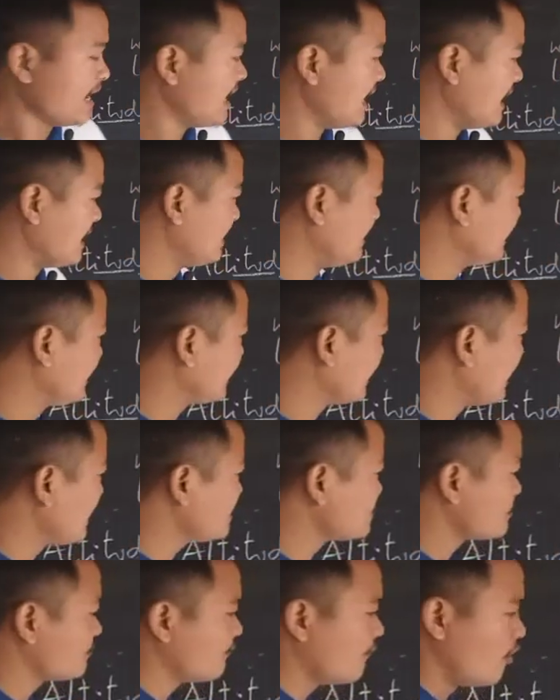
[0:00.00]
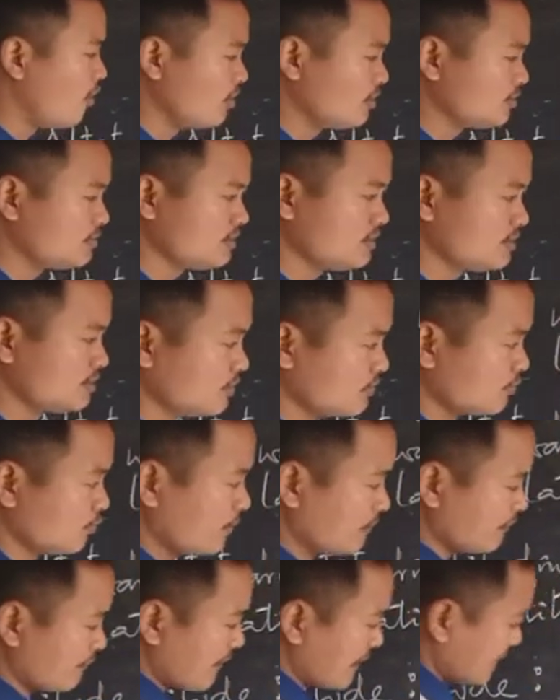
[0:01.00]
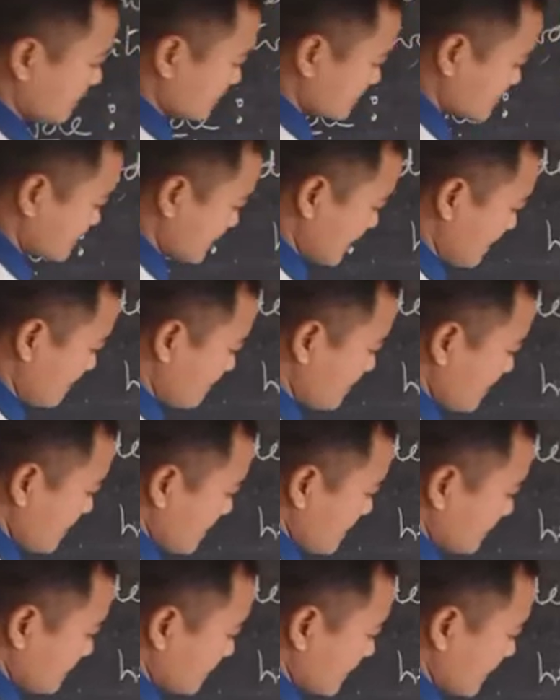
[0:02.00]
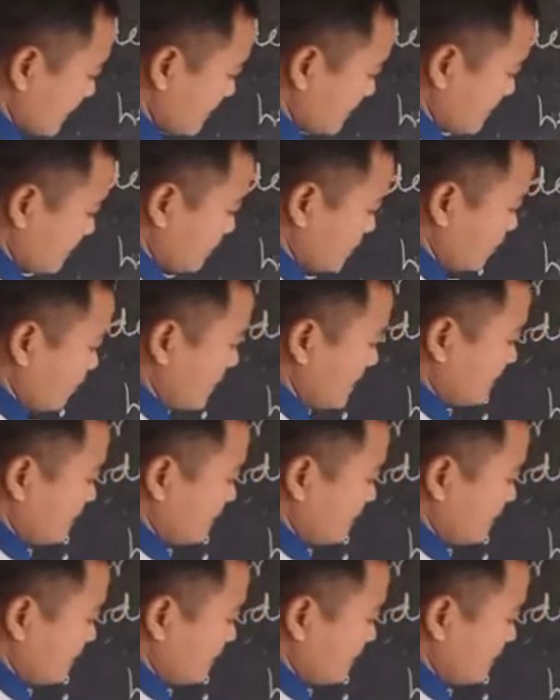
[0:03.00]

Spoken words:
and in case of altitude we find the same, that when